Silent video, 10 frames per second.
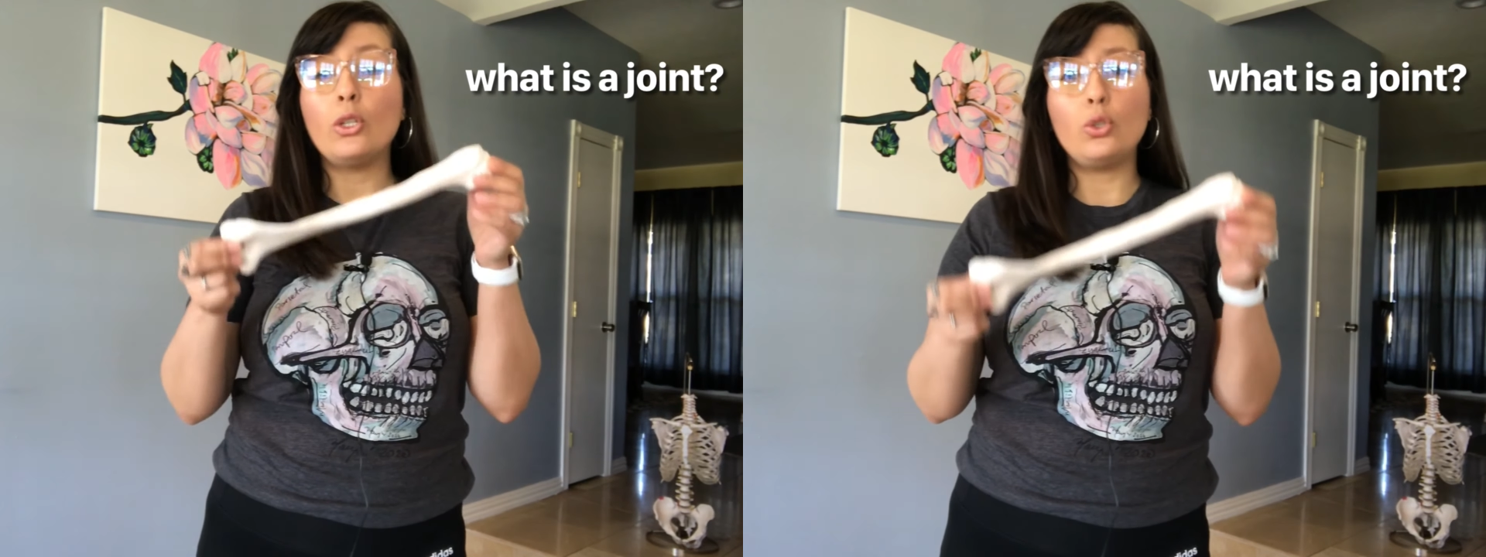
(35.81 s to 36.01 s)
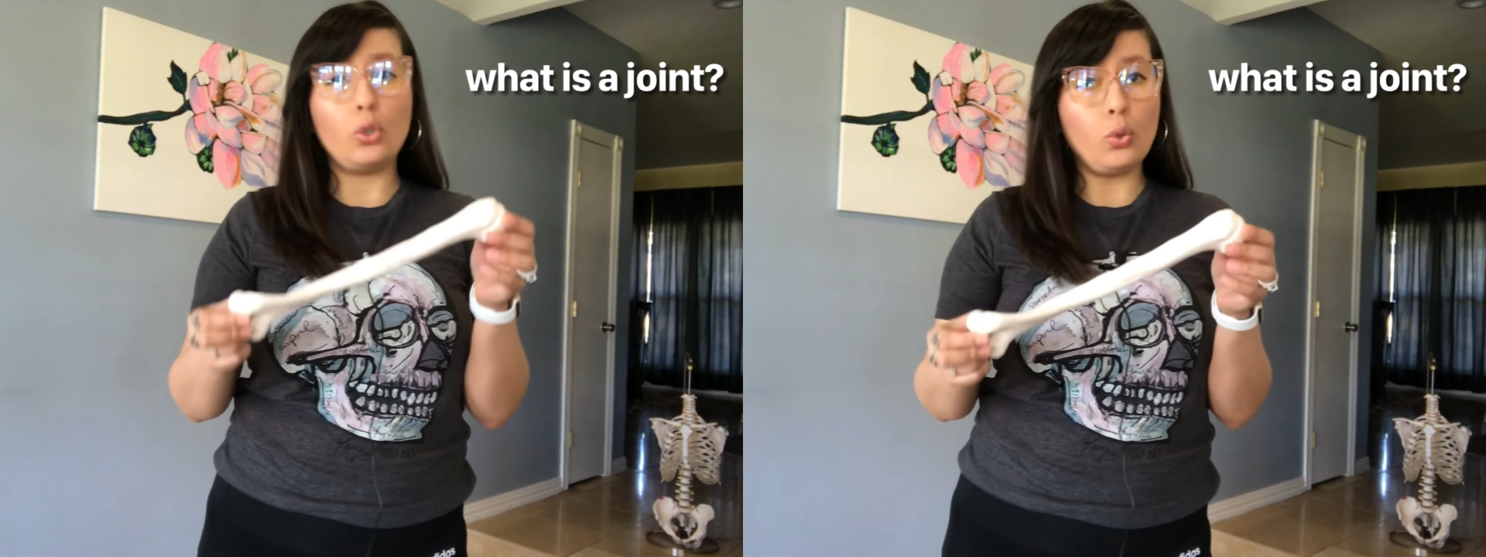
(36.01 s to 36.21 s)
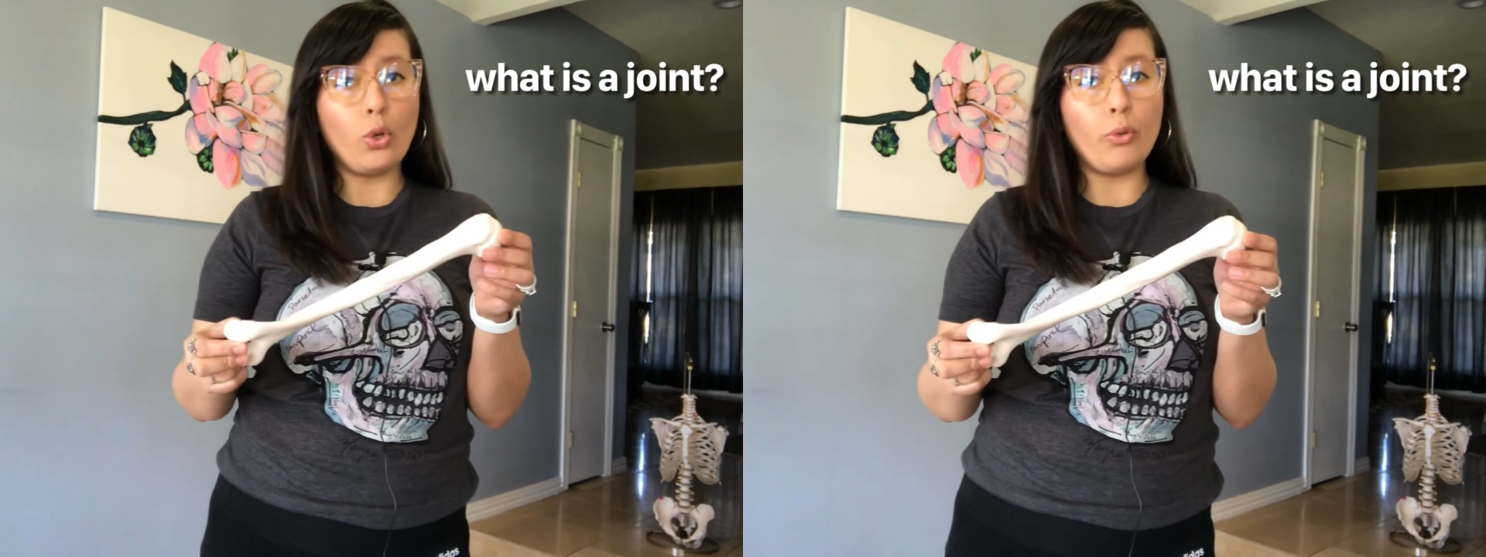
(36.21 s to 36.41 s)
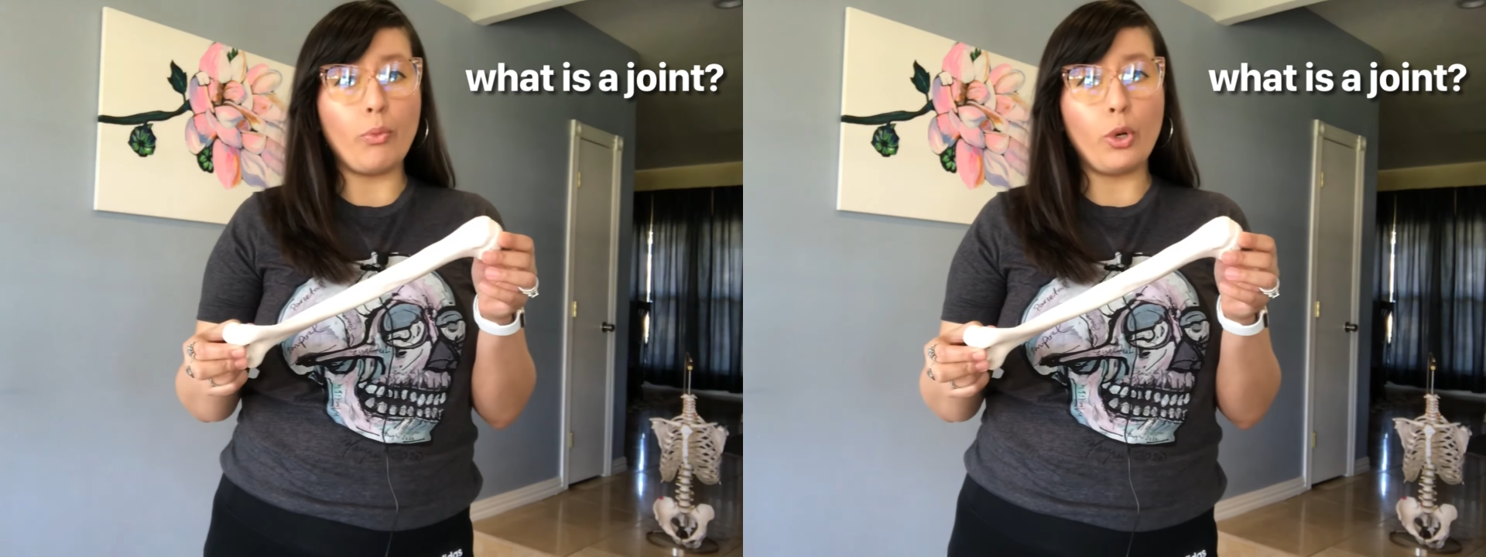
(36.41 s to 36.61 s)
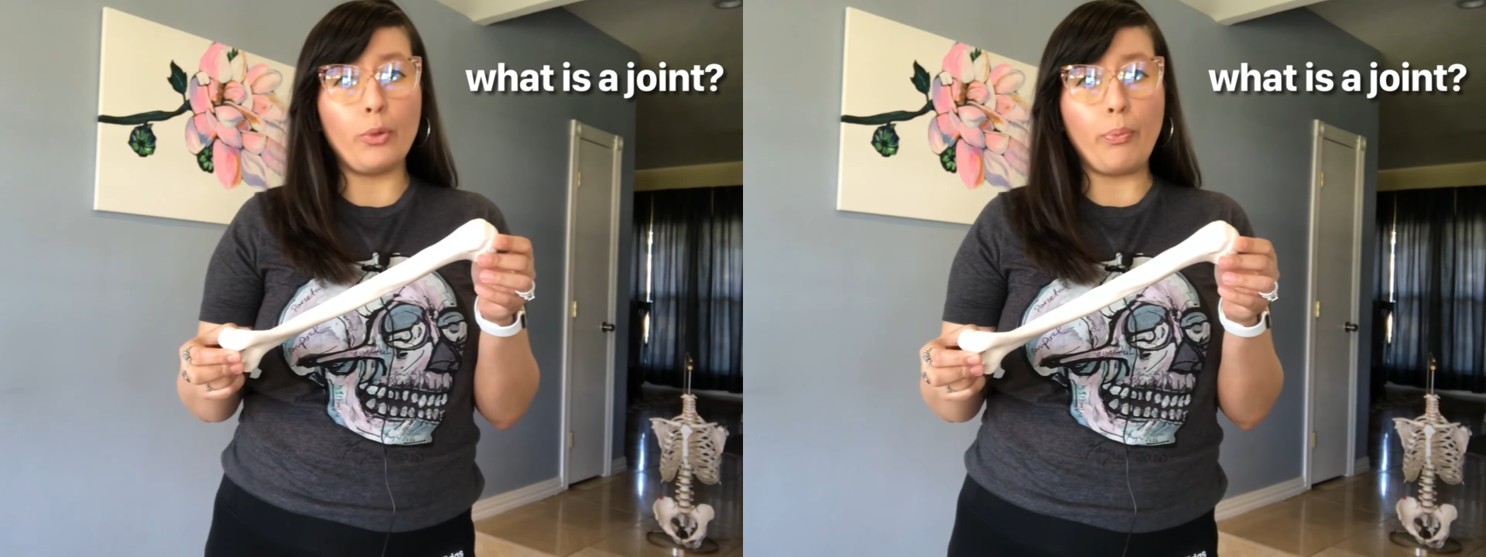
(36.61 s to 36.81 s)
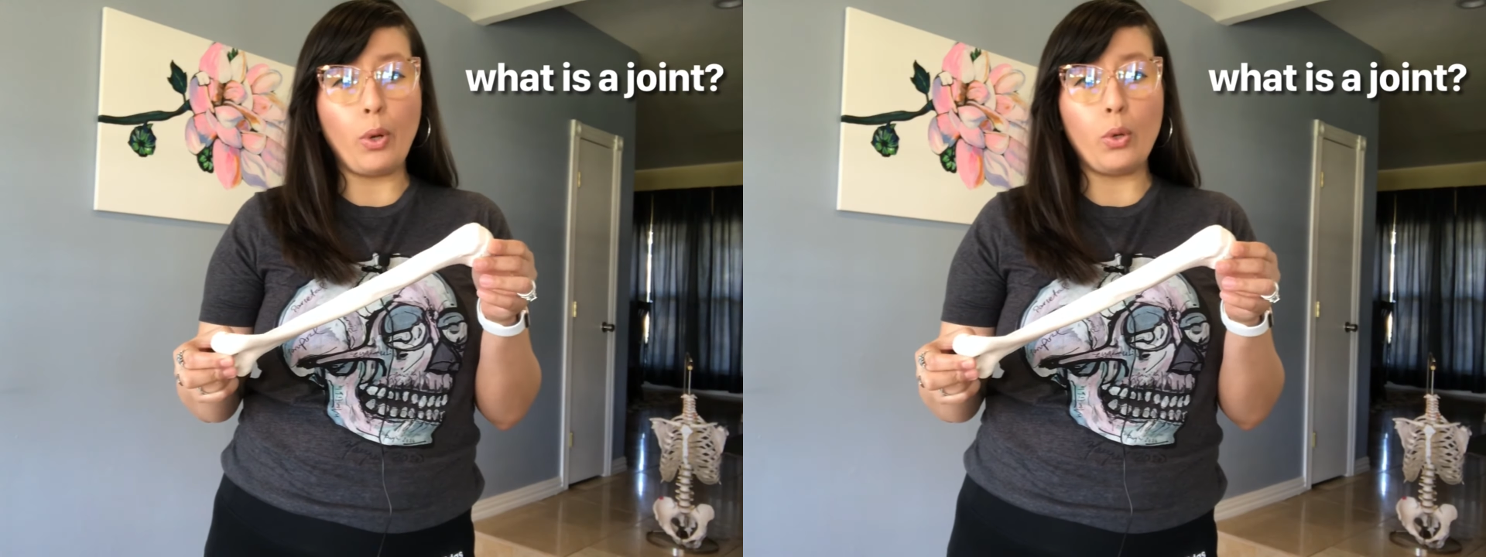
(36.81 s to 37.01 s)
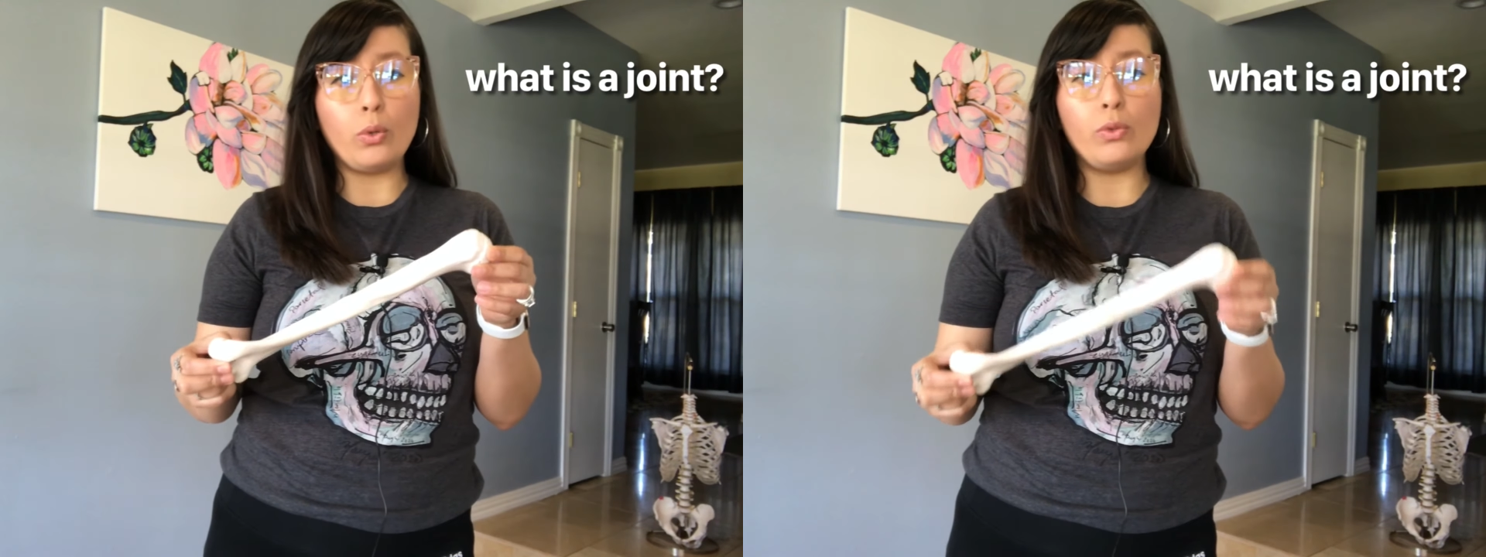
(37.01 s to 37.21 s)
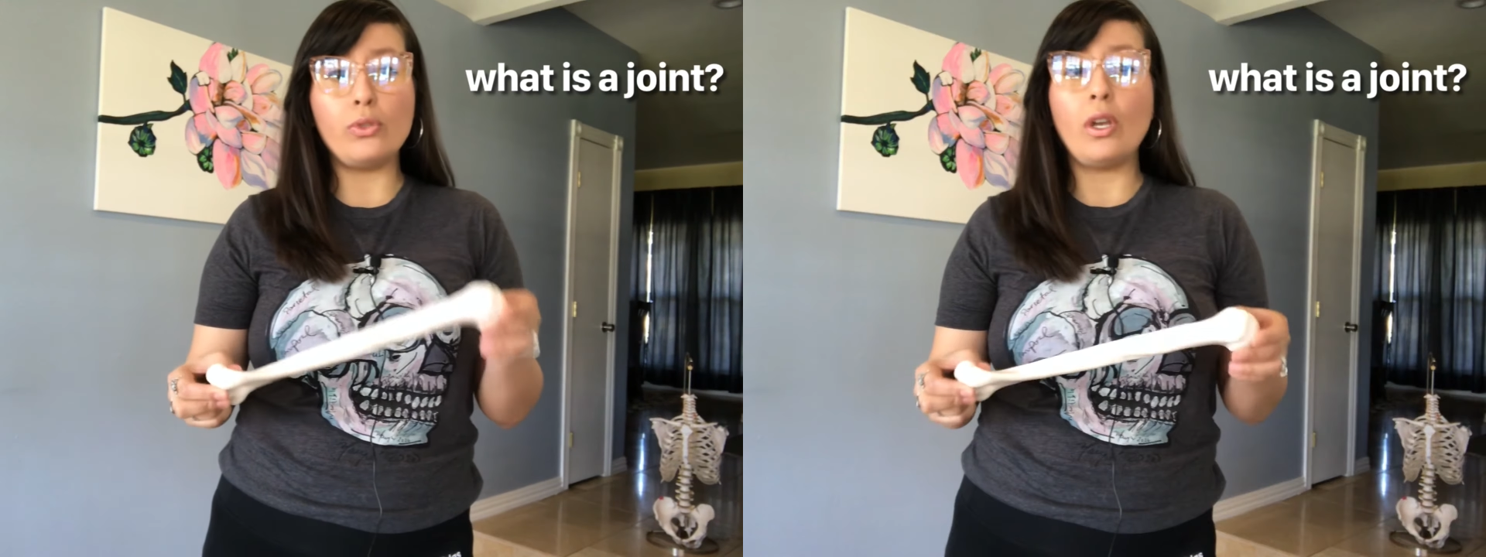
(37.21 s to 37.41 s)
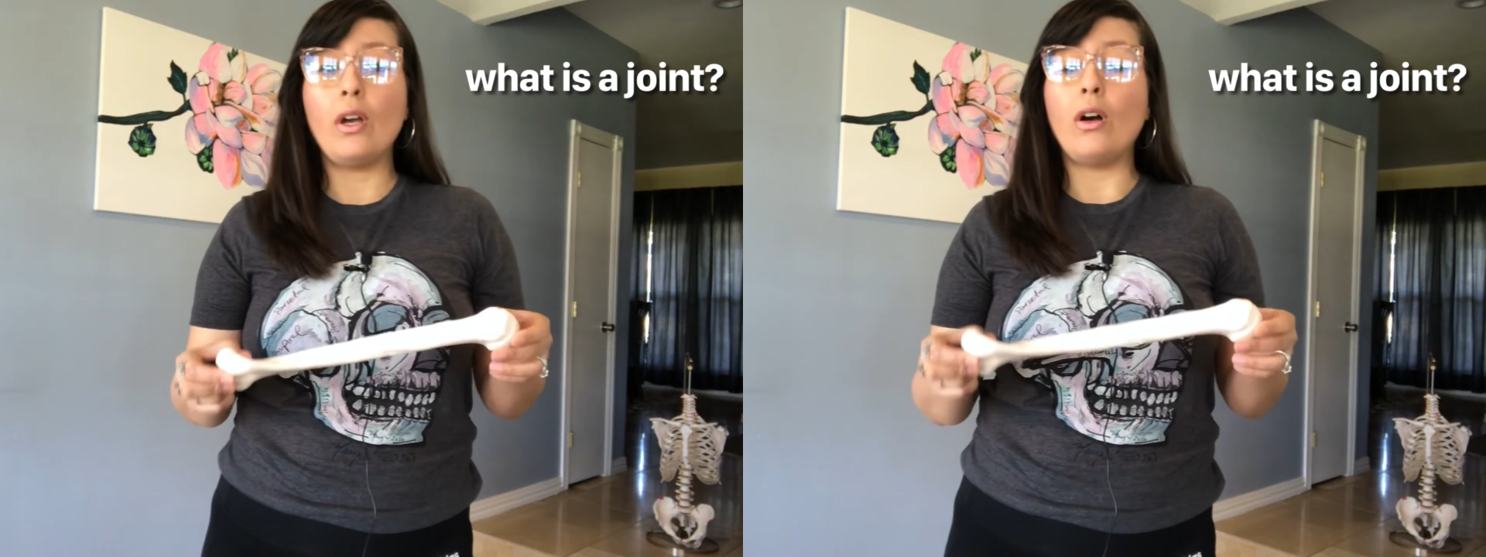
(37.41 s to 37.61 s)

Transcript: two or more bones,